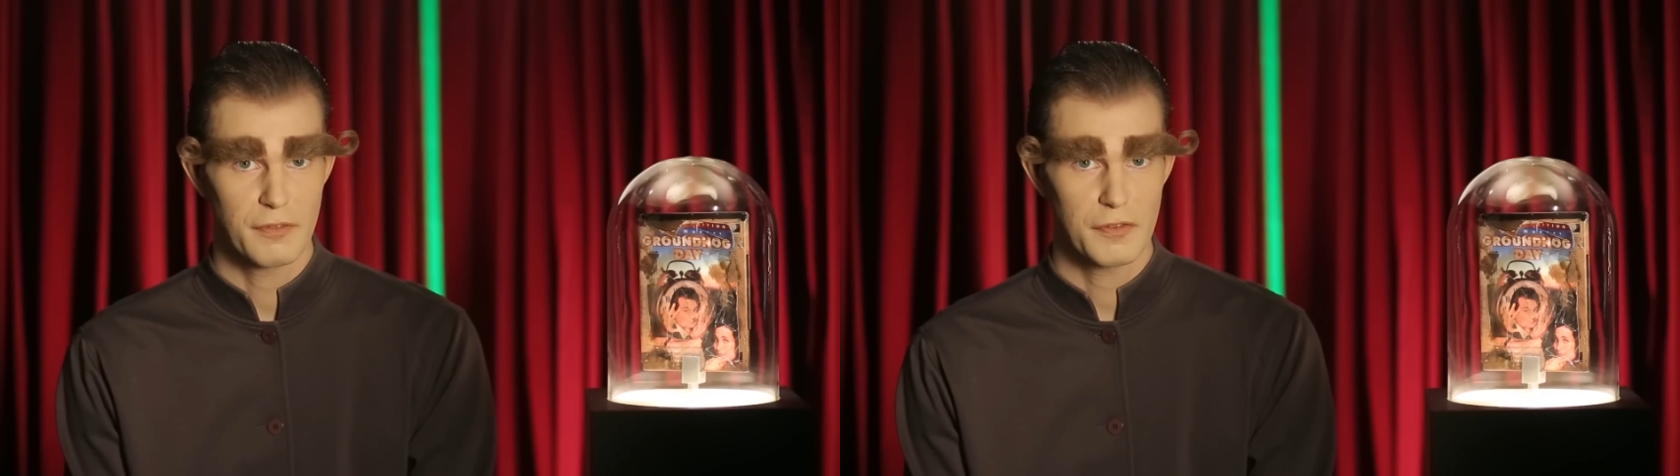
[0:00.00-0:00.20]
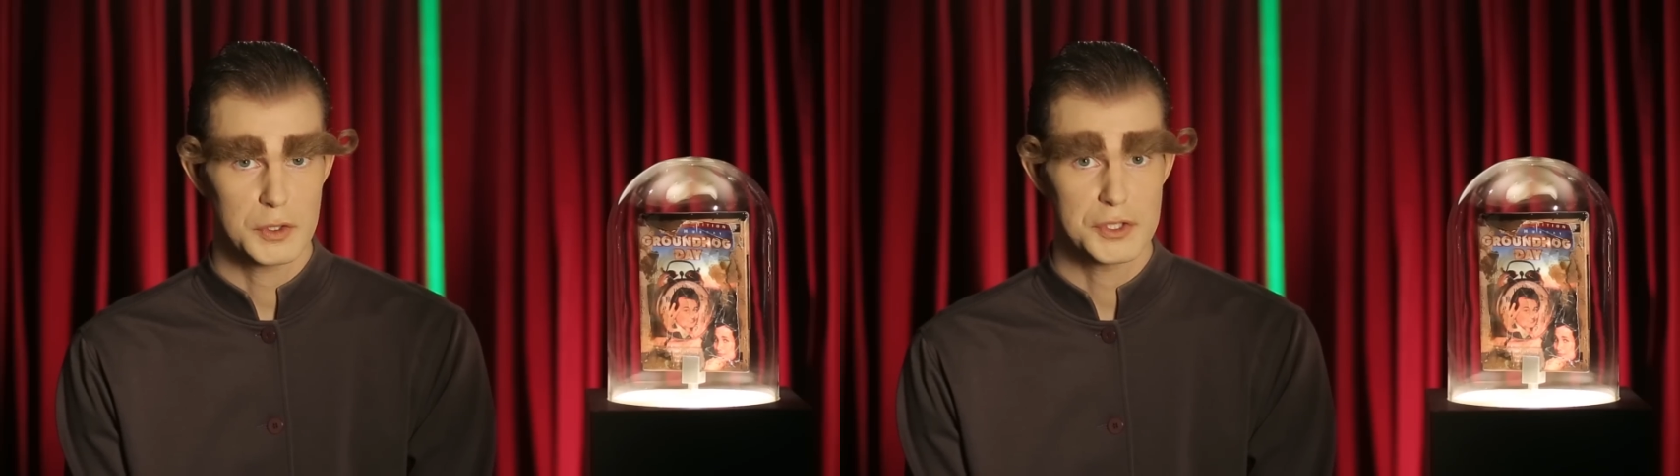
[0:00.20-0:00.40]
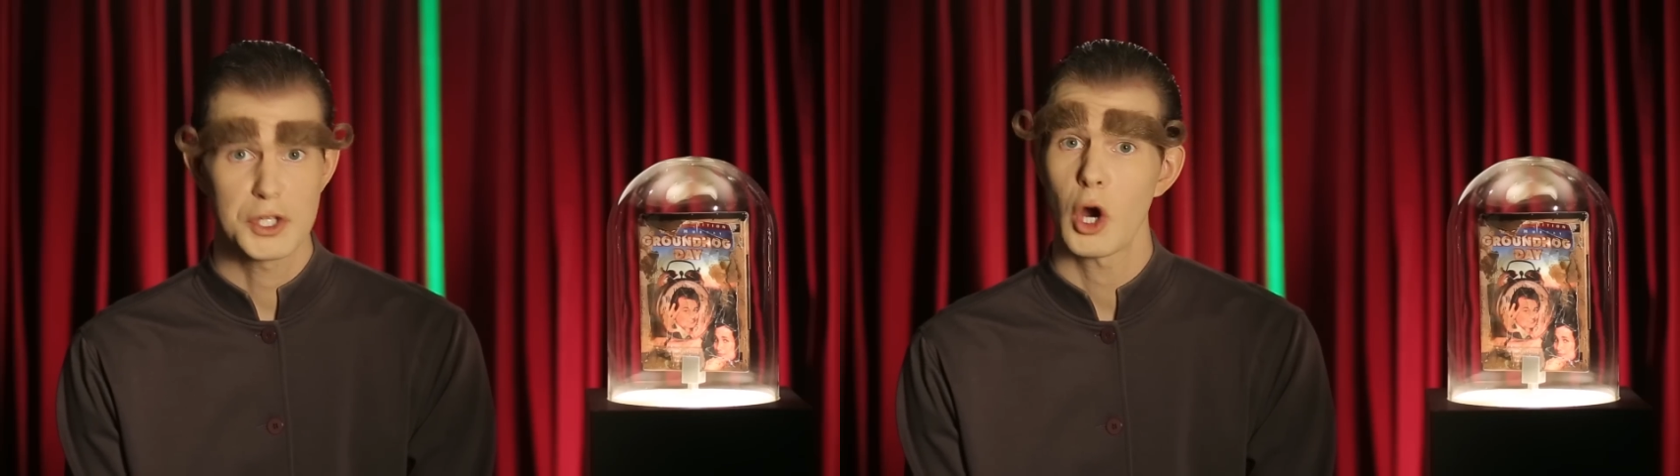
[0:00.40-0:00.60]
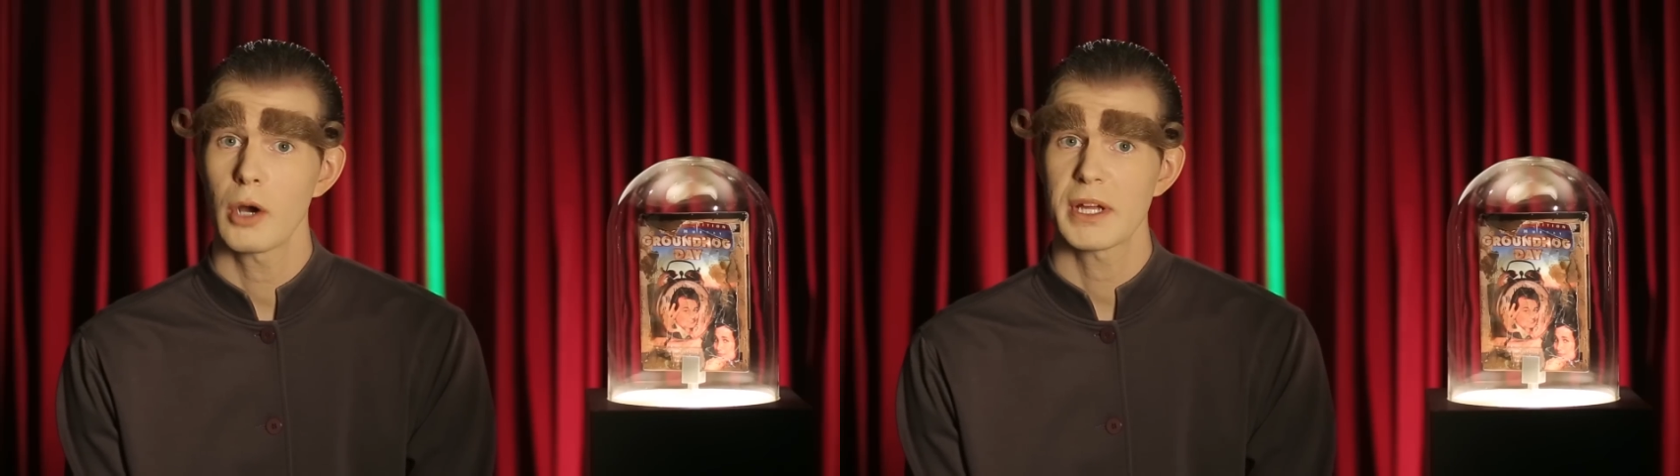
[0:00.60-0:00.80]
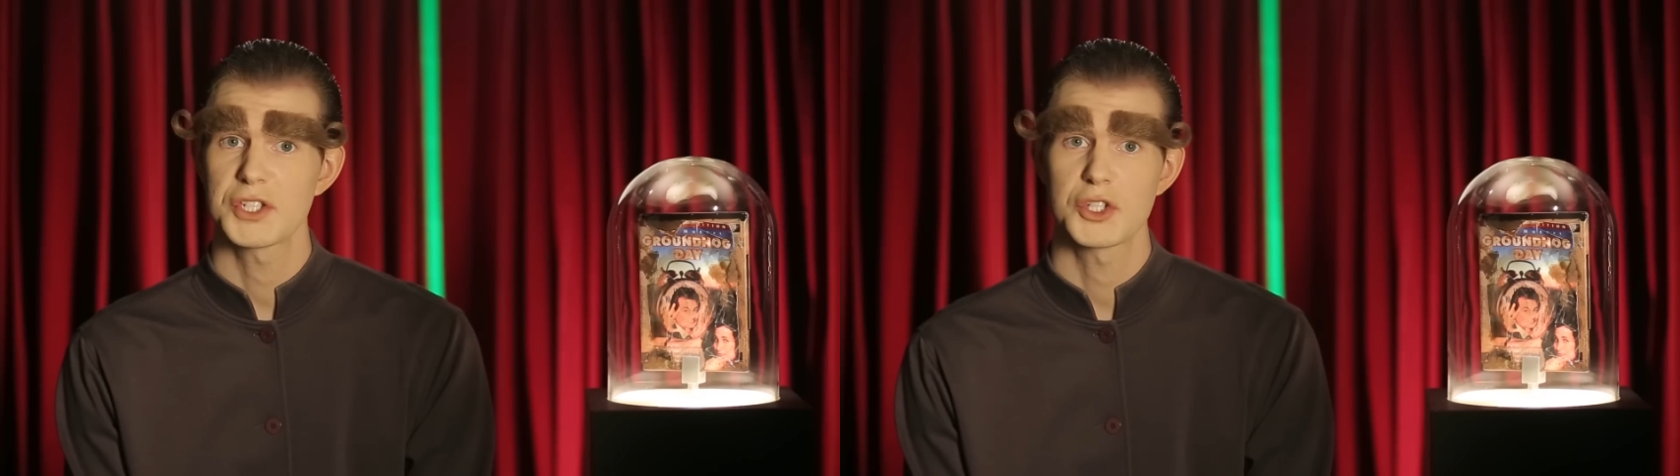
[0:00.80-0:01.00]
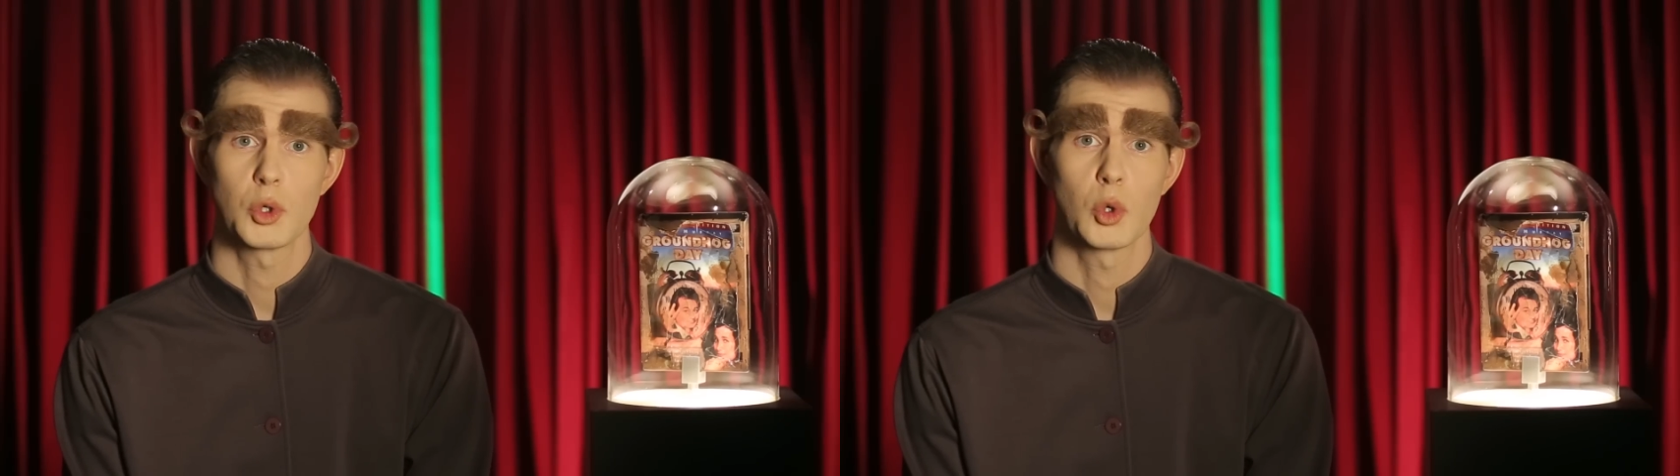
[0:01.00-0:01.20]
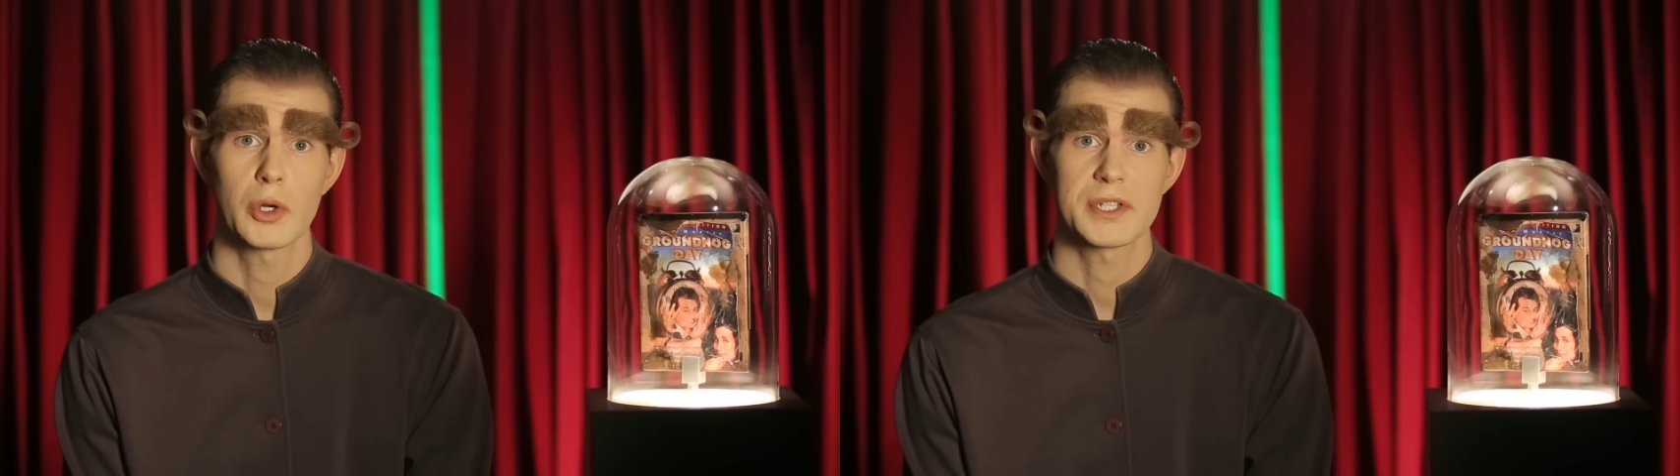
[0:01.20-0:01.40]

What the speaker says: Phil's karmic score